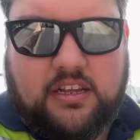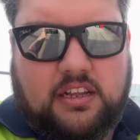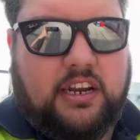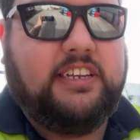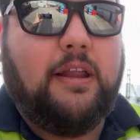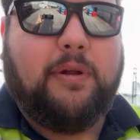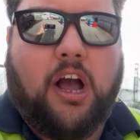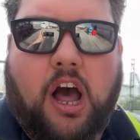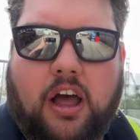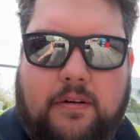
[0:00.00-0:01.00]
Like I said, we
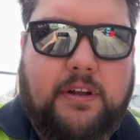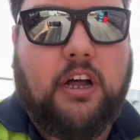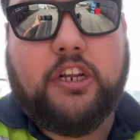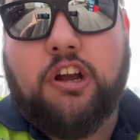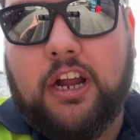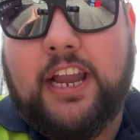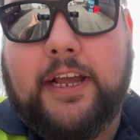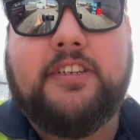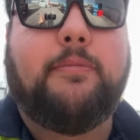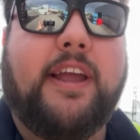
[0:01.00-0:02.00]
got a truck
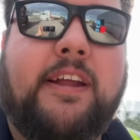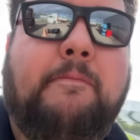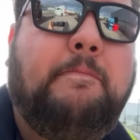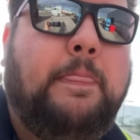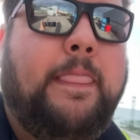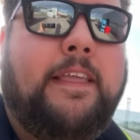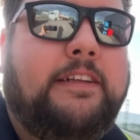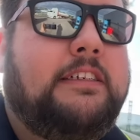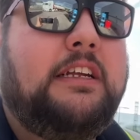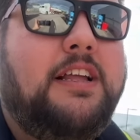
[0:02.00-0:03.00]
next to me,
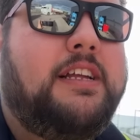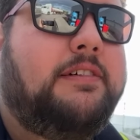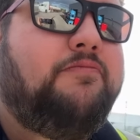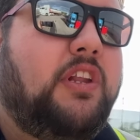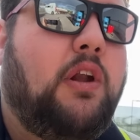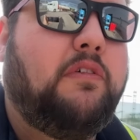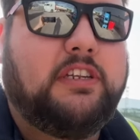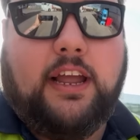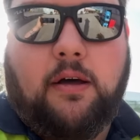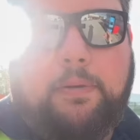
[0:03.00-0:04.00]
and
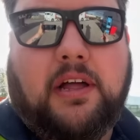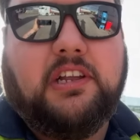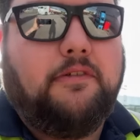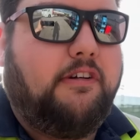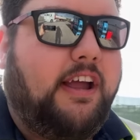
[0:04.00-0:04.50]
obviously I'm parked over